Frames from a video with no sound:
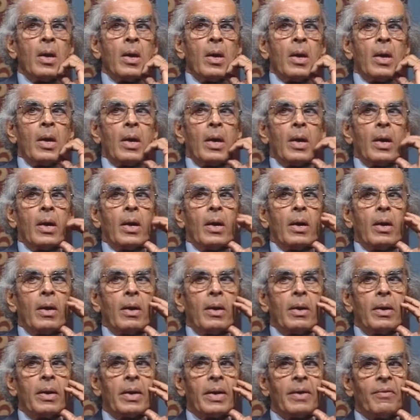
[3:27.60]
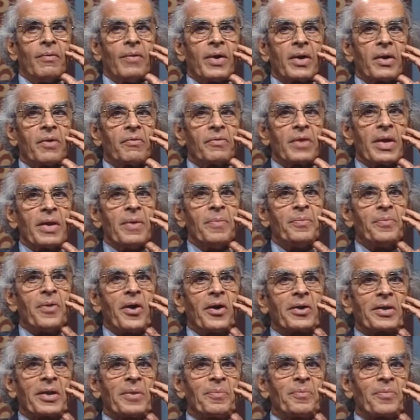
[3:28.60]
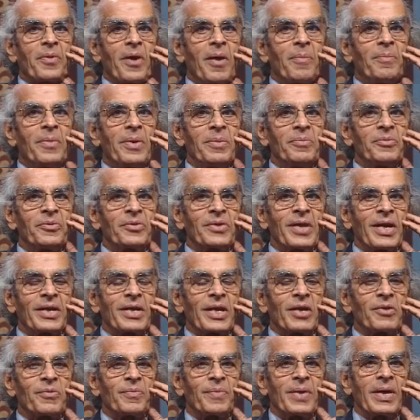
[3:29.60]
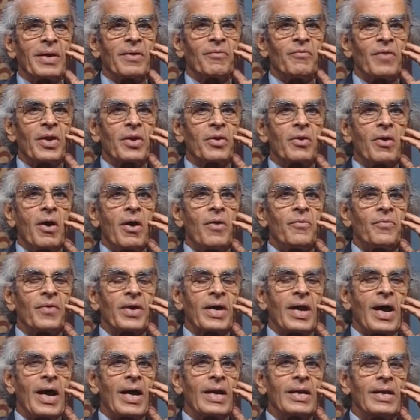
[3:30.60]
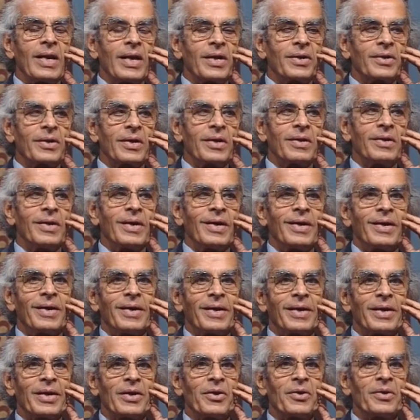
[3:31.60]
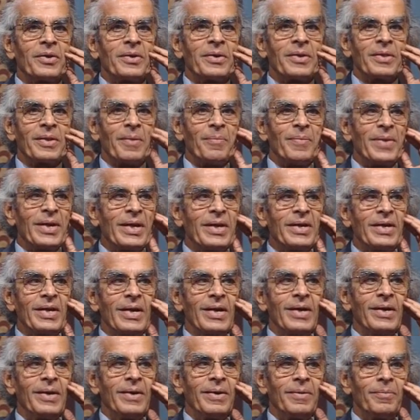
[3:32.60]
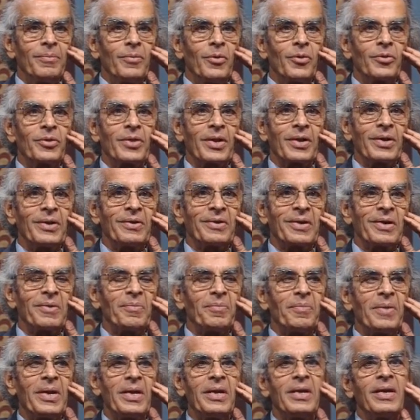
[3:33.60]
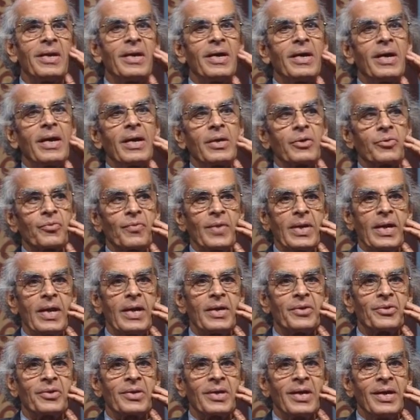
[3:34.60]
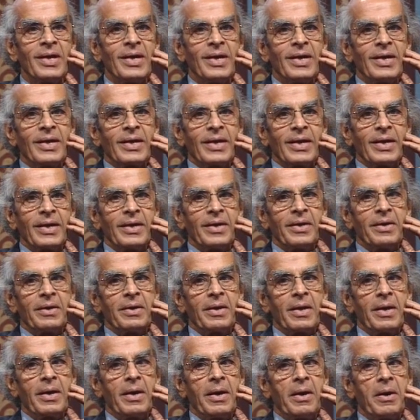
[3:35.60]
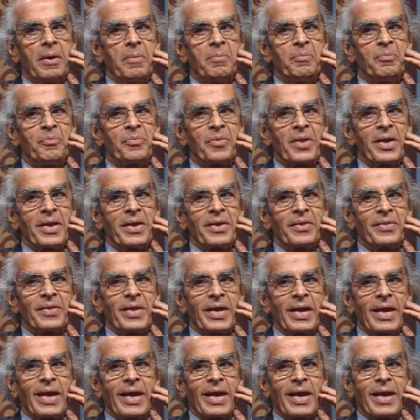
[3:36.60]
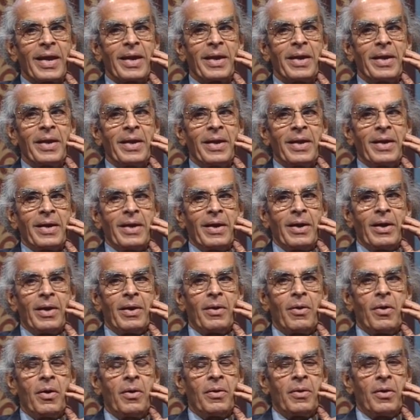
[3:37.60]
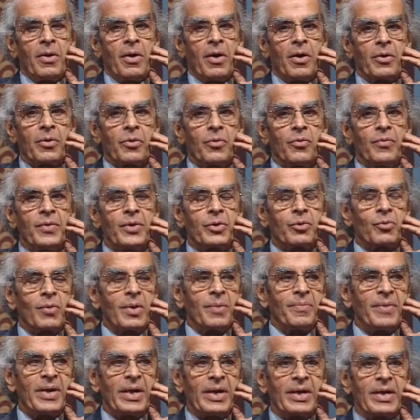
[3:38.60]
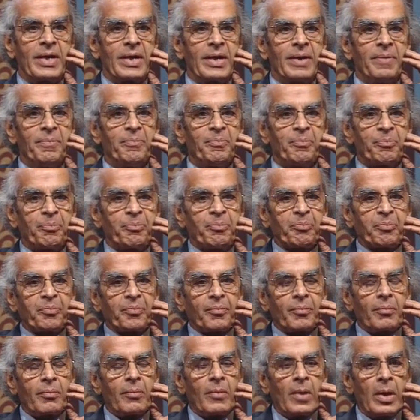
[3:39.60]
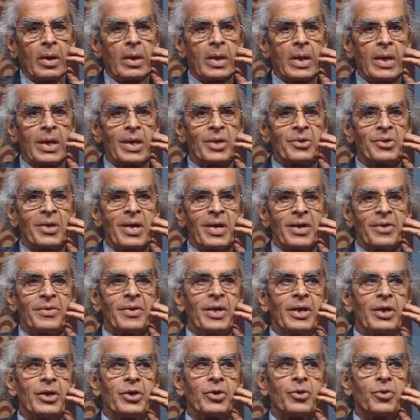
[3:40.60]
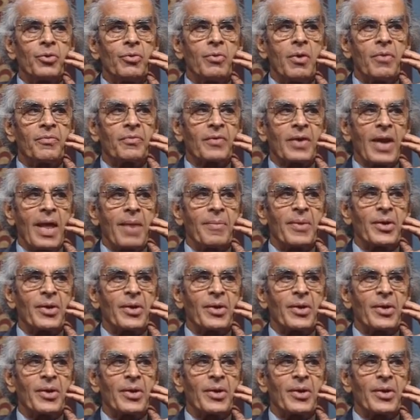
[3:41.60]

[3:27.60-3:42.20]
One of the important problems that has been very often highlighted in the media, both the written media as well as in the audiovisual media, is the issue of climate